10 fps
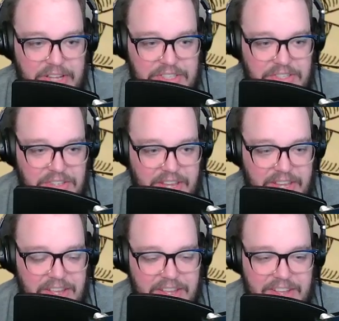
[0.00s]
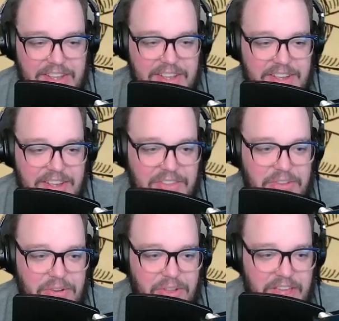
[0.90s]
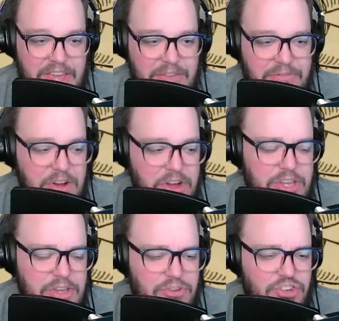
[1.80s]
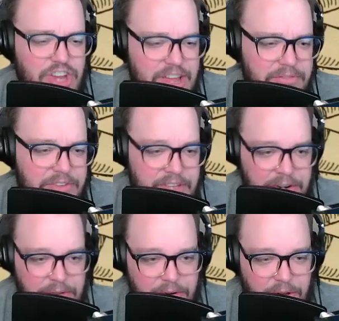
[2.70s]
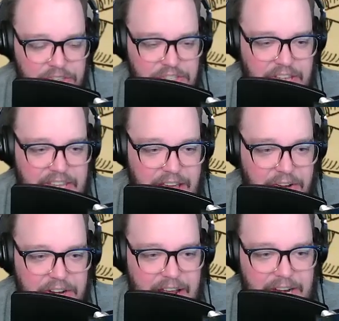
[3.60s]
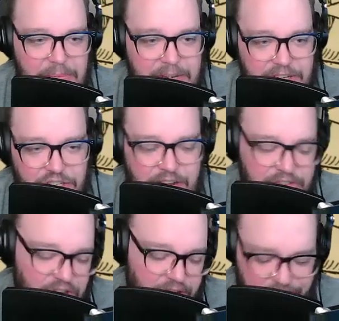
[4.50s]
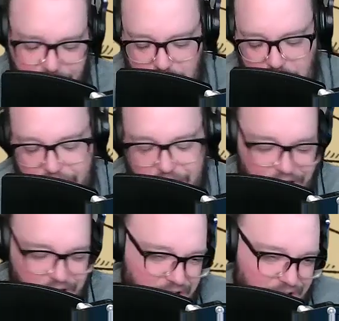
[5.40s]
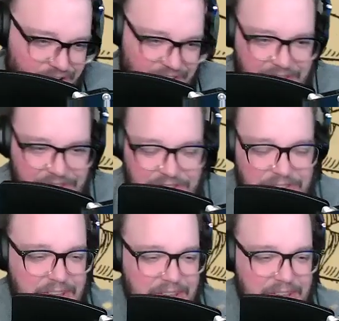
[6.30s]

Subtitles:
place is like they're like, yeah, fuck you, Jeff. They're all just like yelling at him, and Jeff's like, fuck you. He's just,